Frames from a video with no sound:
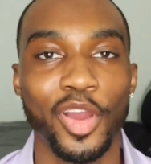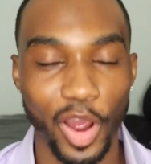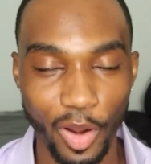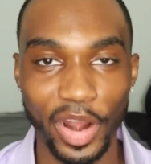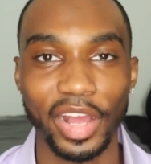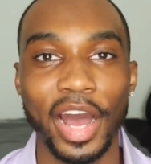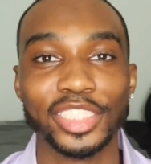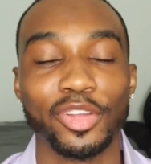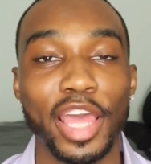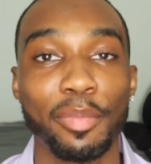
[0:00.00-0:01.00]
Alright guys,
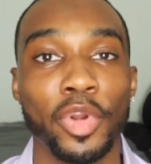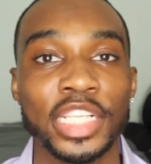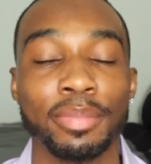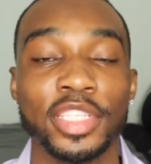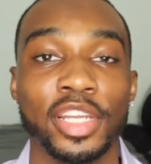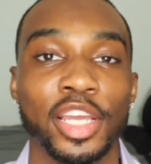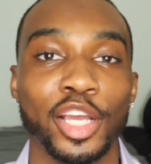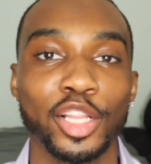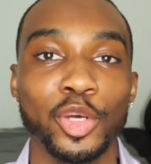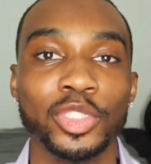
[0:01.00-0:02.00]
so that brings me to the
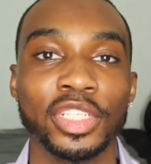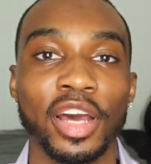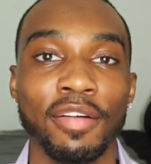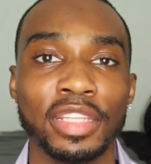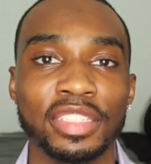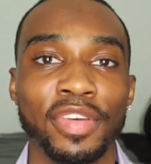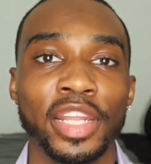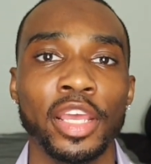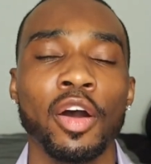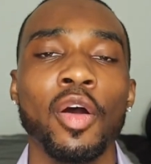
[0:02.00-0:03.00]
conclusion of this
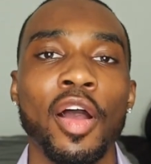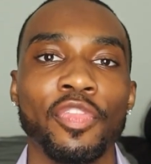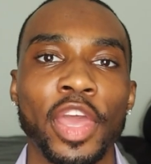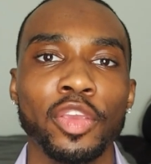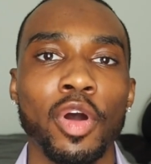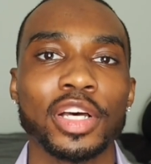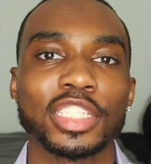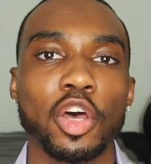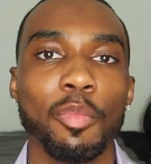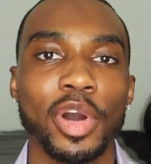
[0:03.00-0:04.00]
video. Thank you all
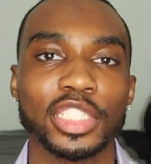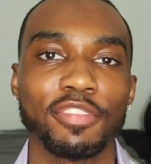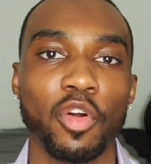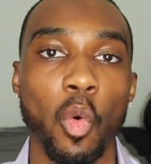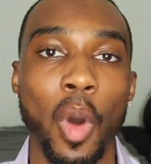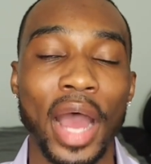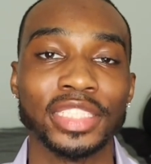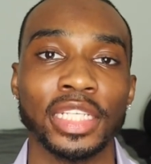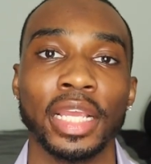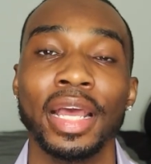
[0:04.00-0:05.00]
so much for
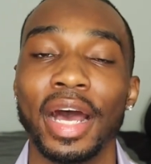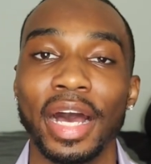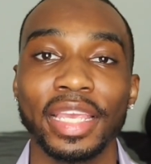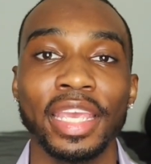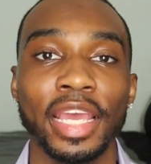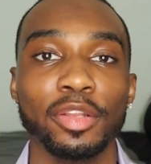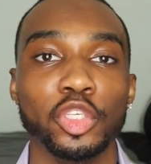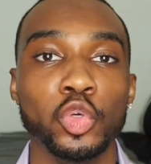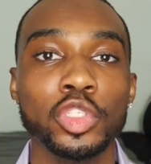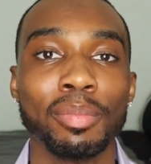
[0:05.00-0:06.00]
watching. Again,
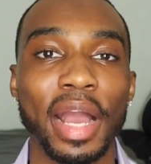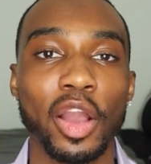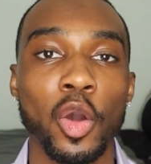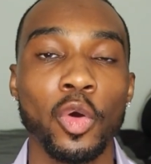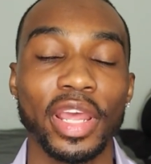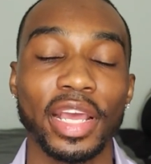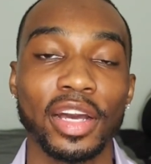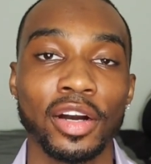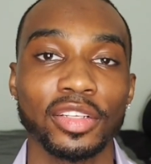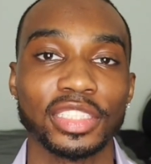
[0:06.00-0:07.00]
use my code at
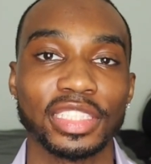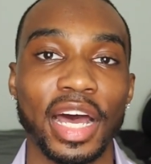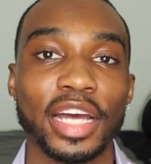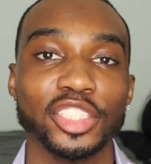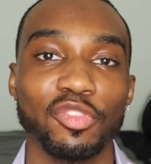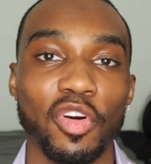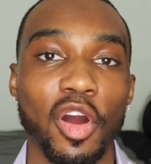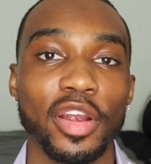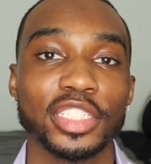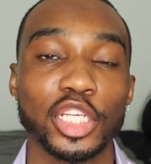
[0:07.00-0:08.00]
Colorsty,
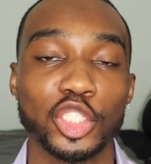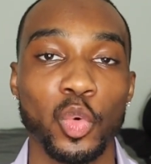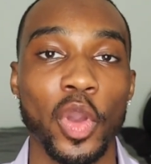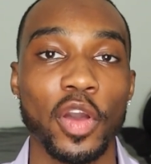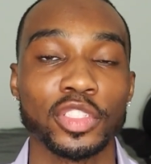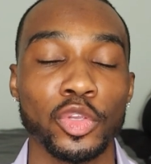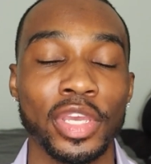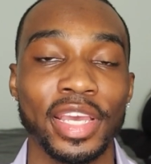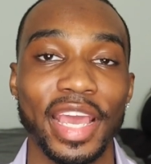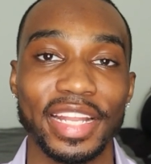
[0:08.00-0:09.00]
Javaris12, so you
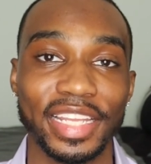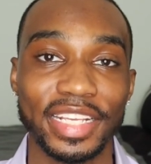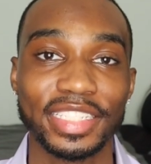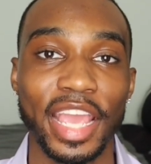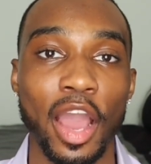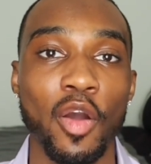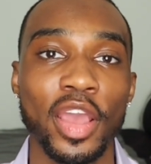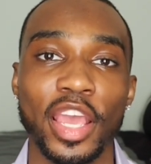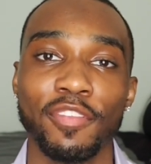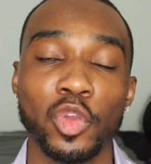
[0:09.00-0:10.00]
can get a discount
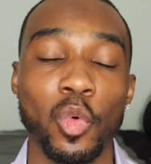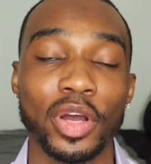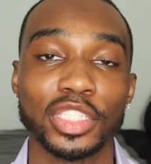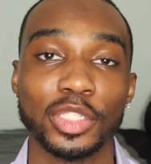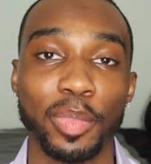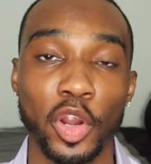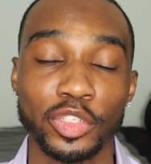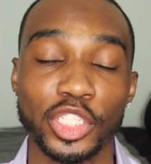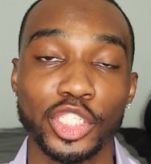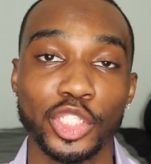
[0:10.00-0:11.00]
if you want to
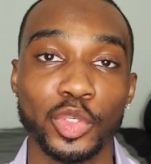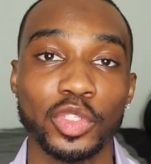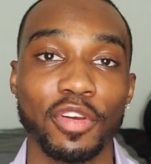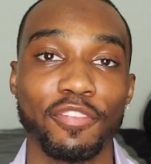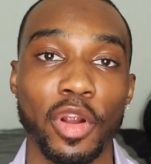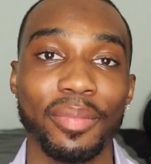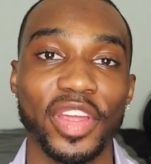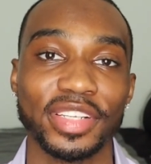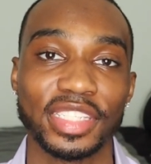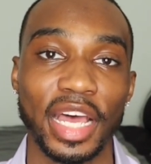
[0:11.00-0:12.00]
purchase shoes from
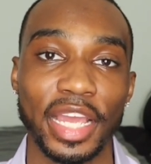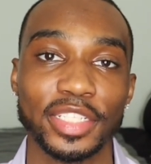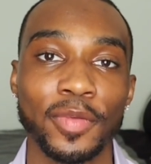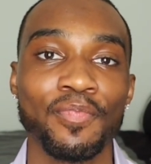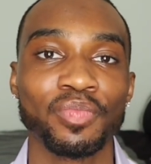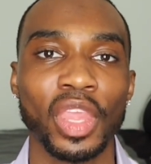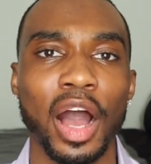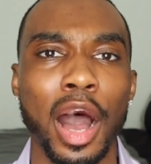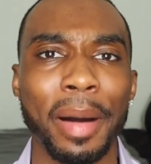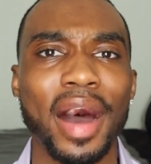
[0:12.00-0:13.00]
their site.
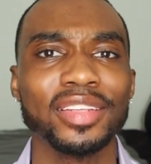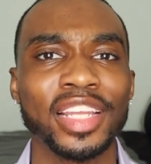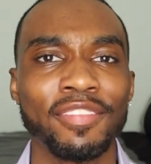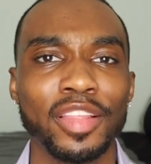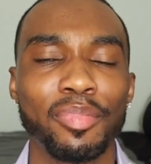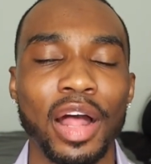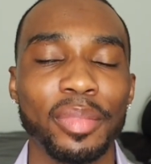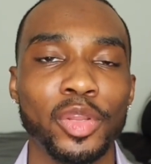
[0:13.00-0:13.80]
I'll definitely probably be